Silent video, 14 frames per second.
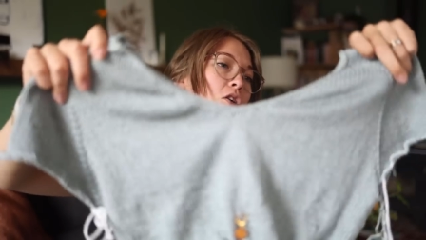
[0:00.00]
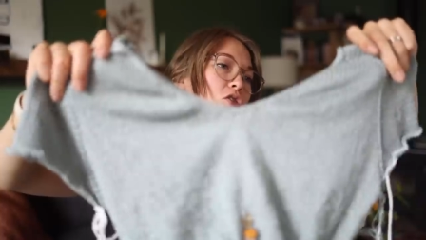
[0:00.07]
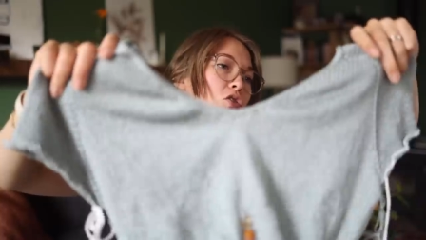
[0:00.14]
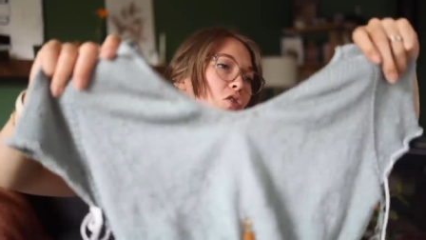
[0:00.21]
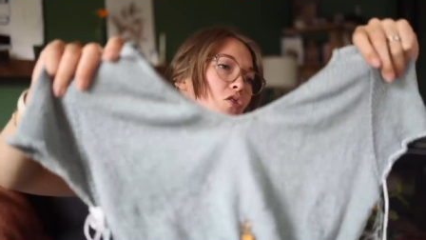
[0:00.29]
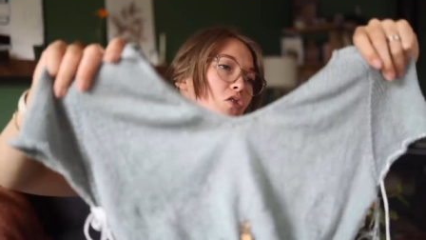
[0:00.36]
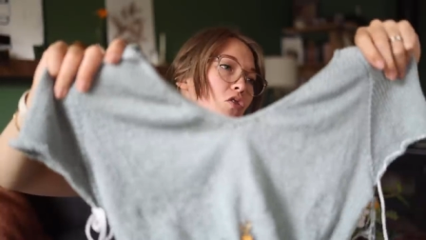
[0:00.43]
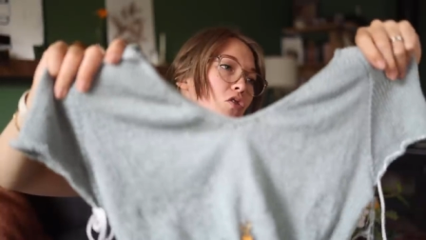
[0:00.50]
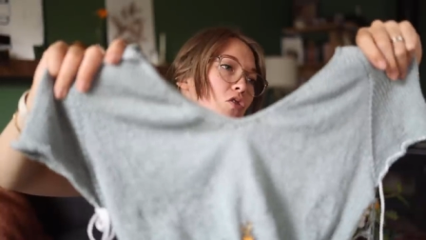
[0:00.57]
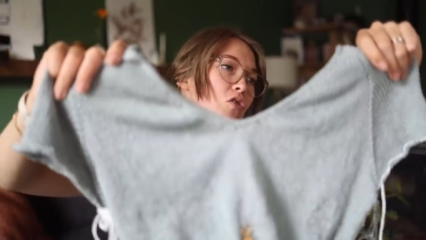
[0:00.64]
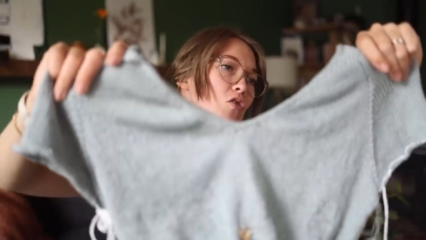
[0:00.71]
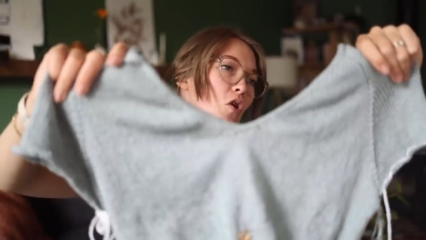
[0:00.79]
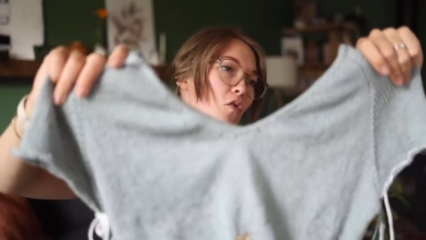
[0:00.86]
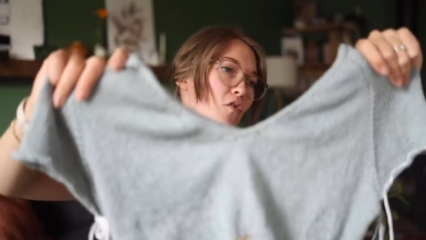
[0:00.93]

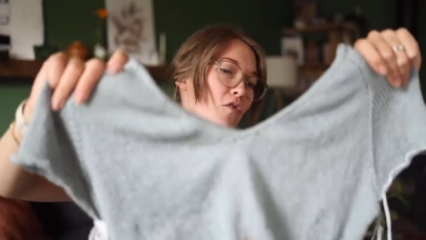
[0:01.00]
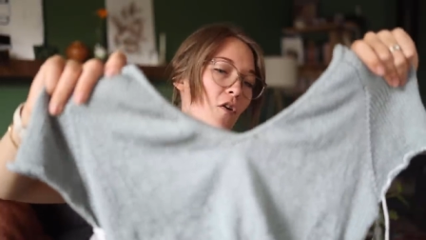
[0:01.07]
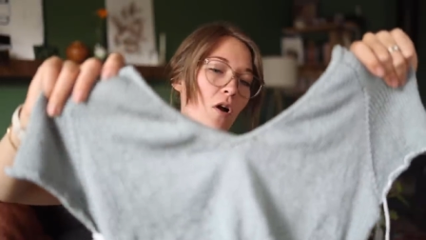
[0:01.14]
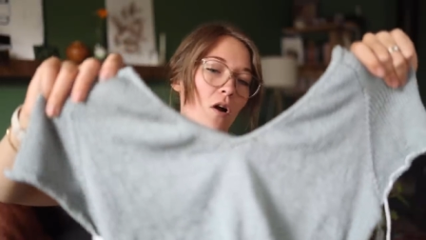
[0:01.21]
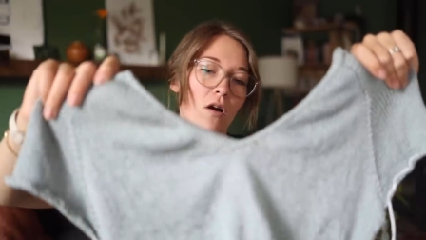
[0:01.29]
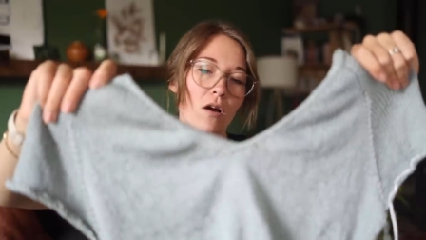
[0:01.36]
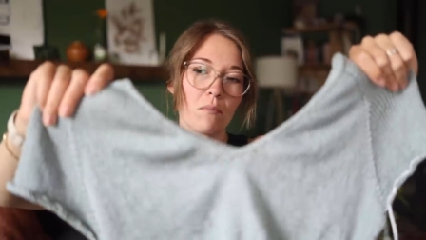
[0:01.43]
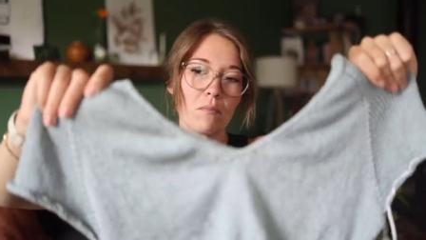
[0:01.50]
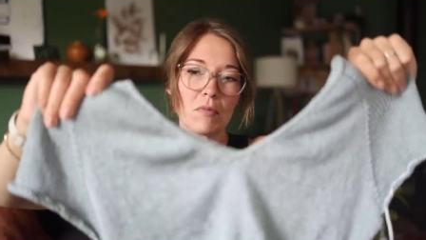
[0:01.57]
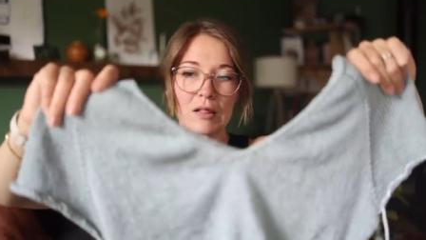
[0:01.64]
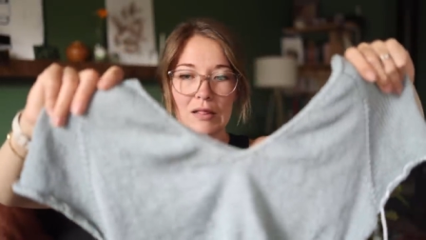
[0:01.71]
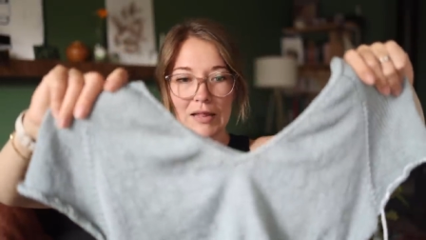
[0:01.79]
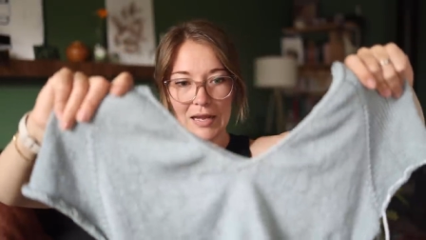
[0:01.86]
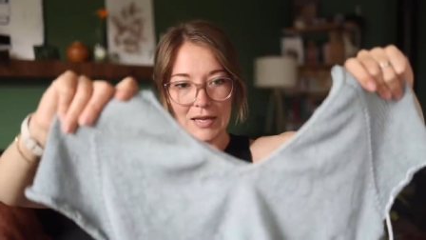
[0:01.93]
so far I'm
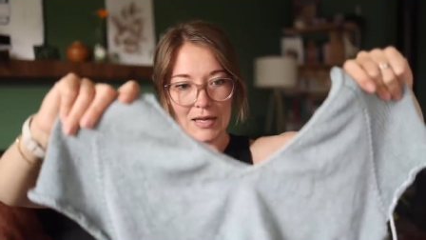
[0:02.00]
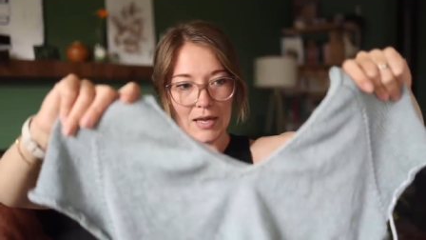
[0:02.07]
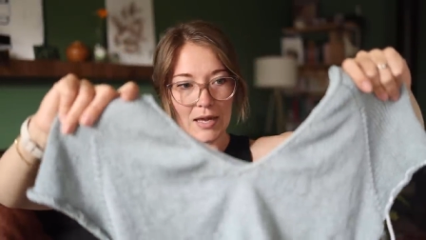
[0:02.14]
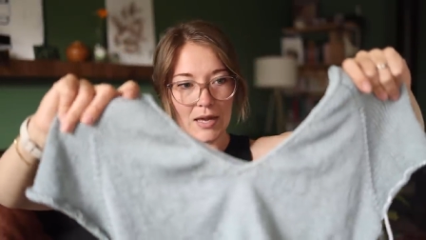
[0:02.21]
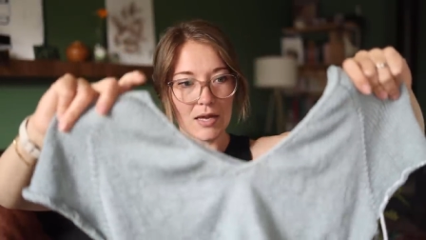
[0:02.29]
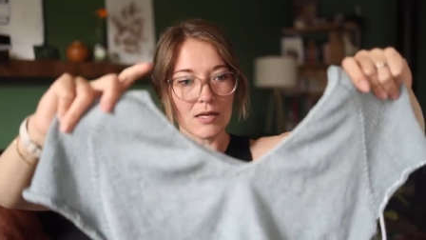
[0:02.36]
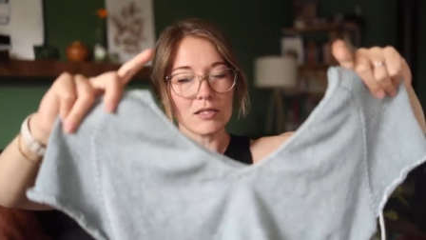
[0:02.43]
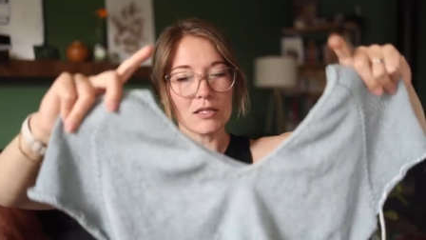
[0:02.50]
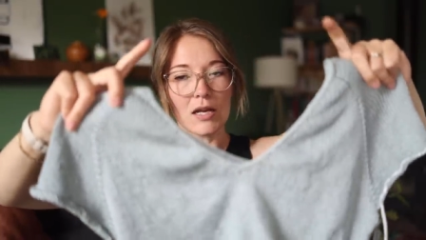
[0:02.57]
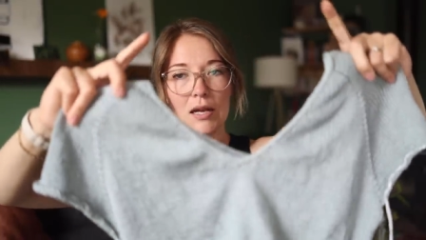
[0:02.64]
liking it